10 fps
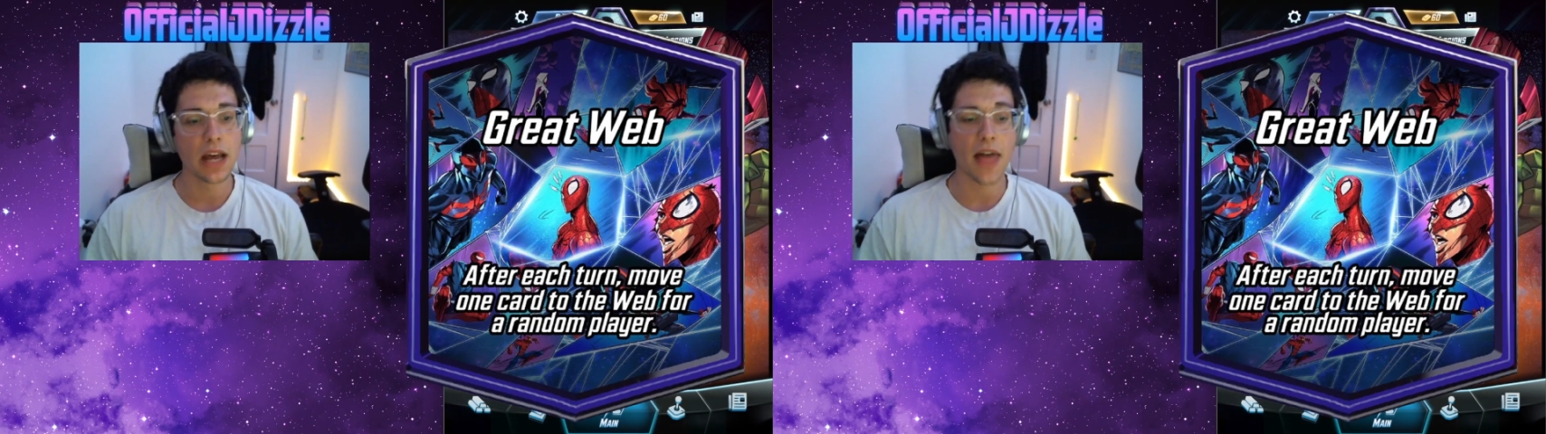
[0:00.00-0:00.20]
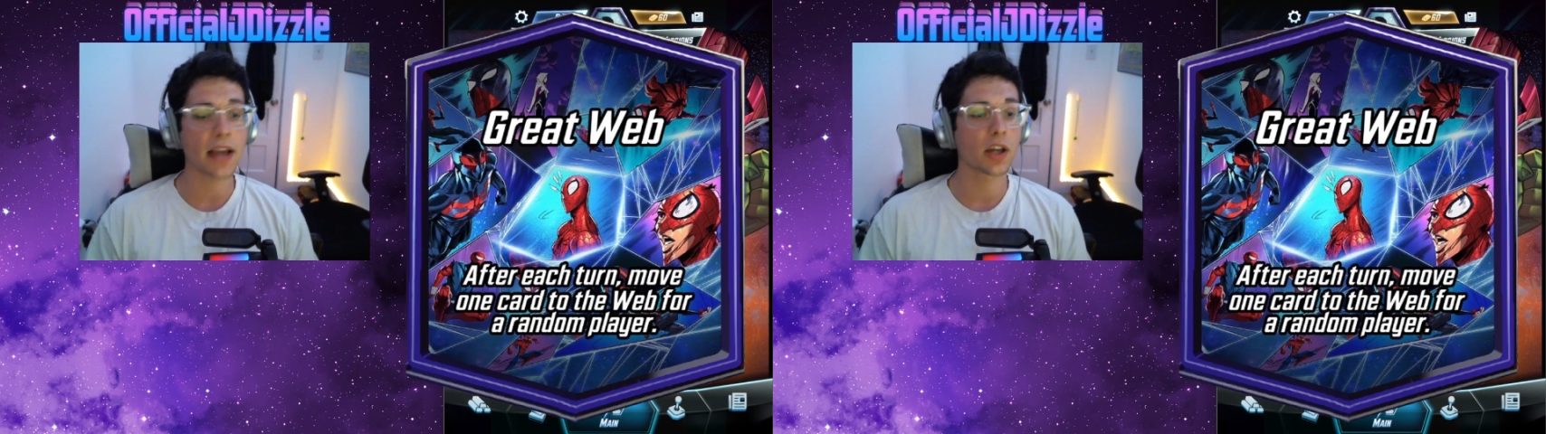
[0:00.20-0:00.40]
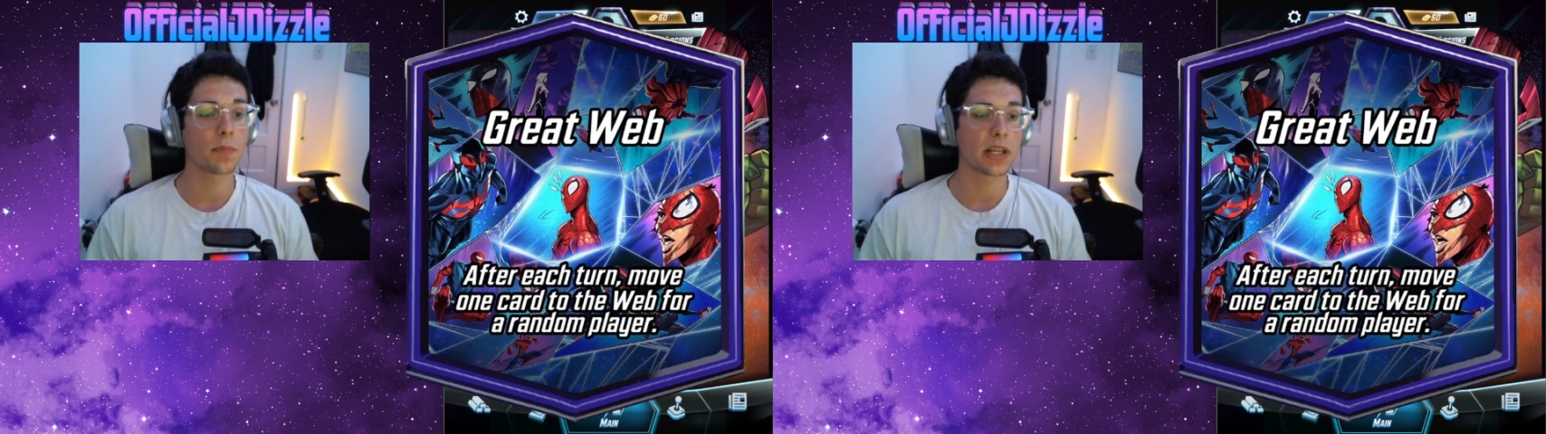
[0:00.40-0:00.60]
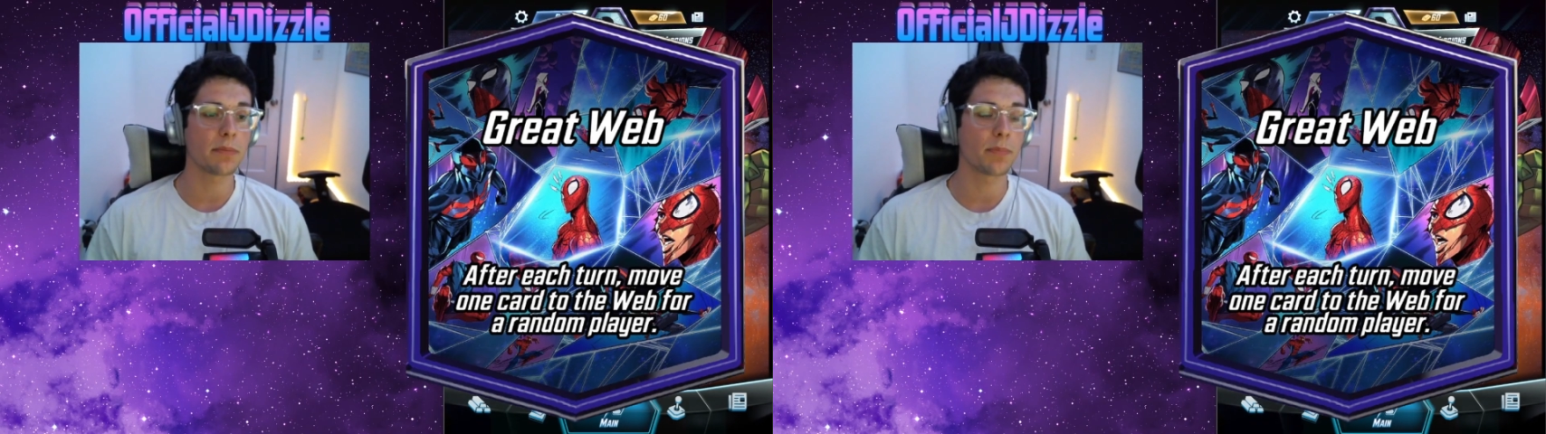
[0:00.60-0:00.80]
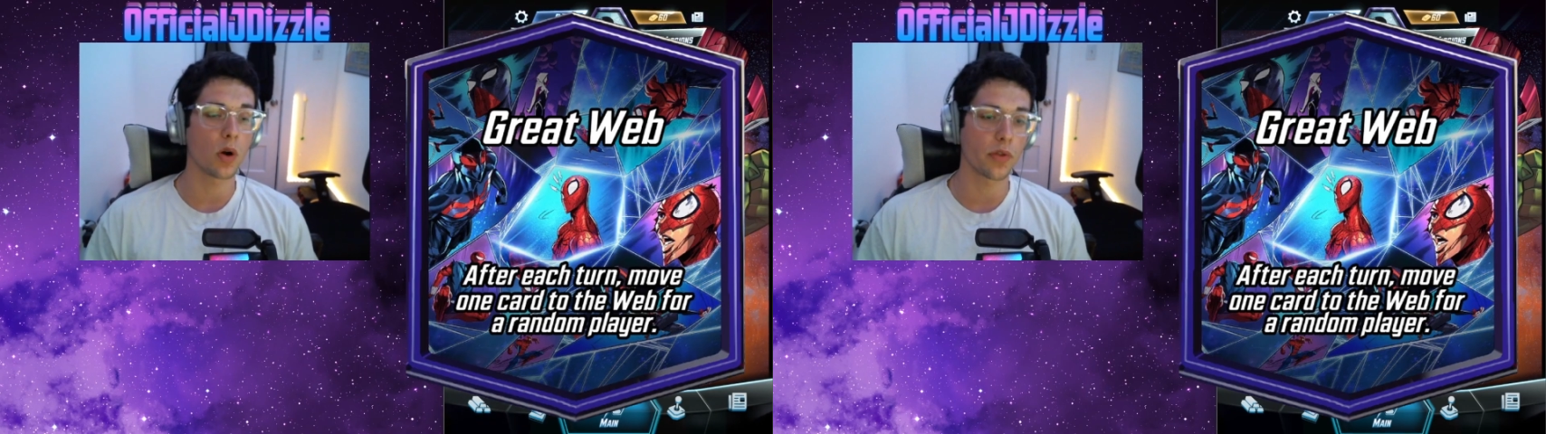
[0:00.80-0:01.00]
That could be
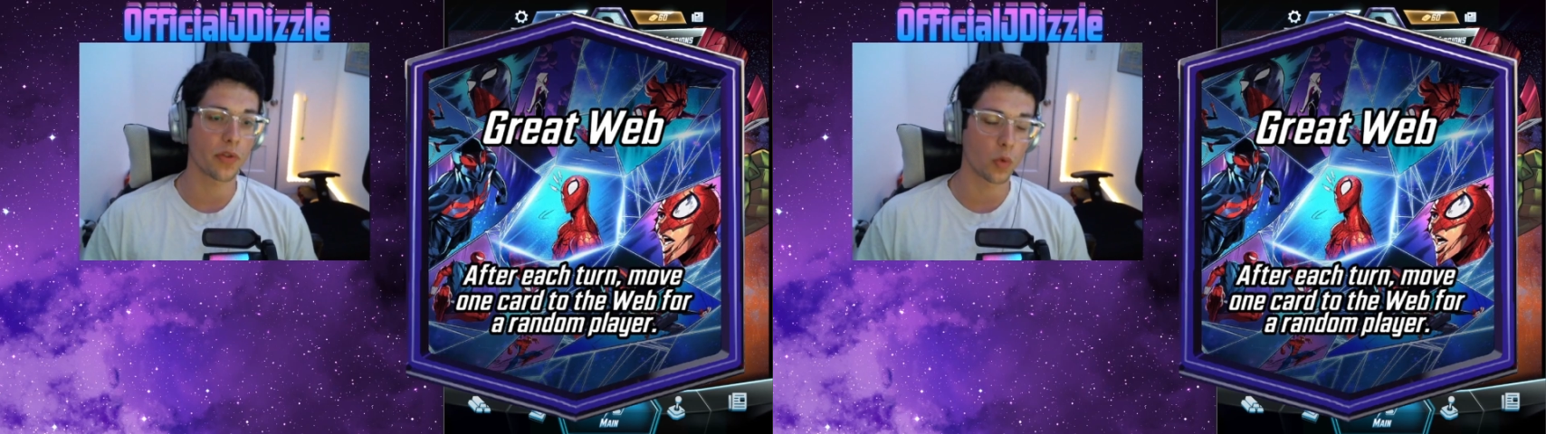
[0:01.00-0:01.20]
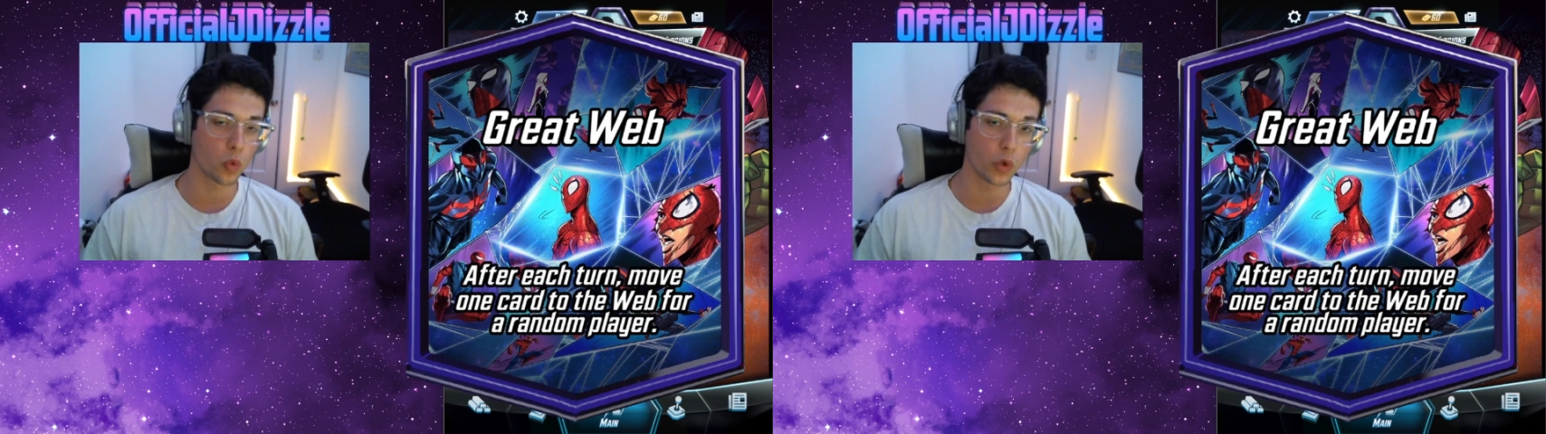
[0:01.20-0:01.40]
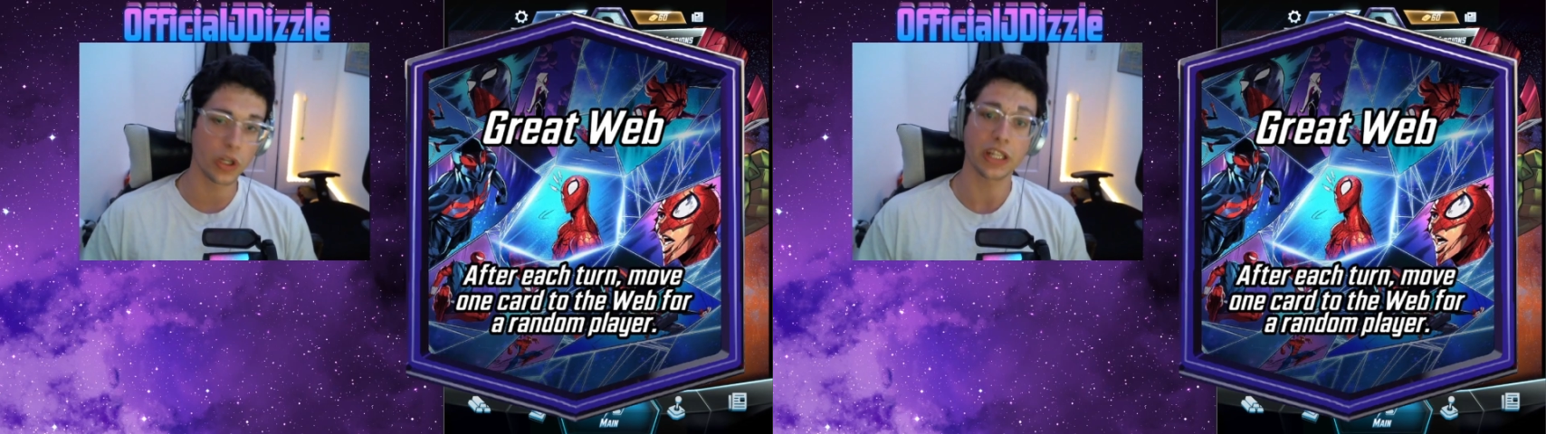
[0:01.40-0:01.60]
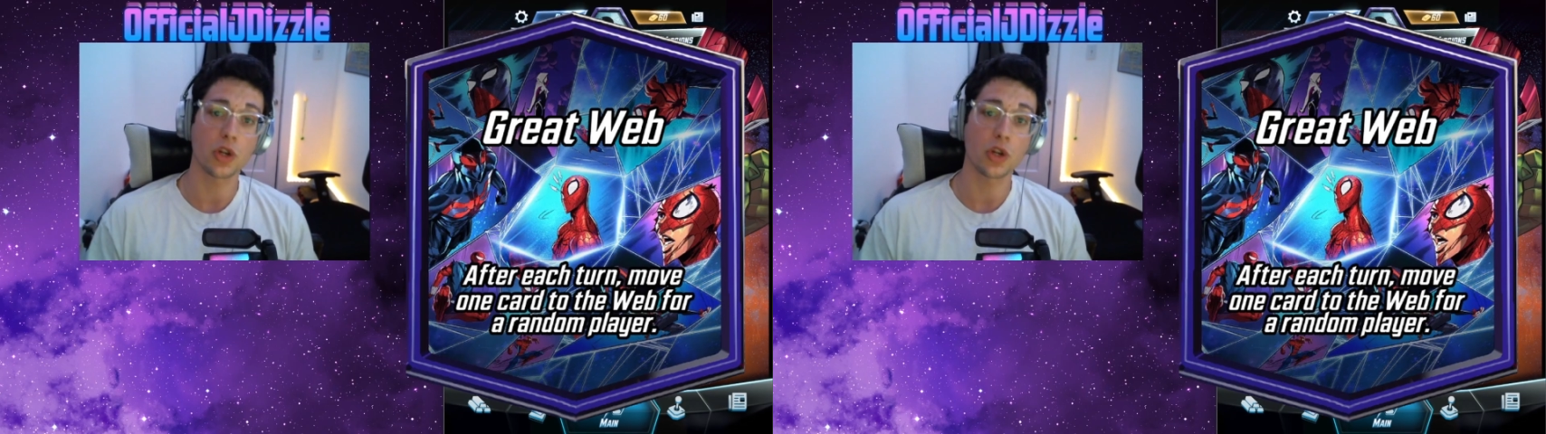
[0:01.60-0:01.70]
both really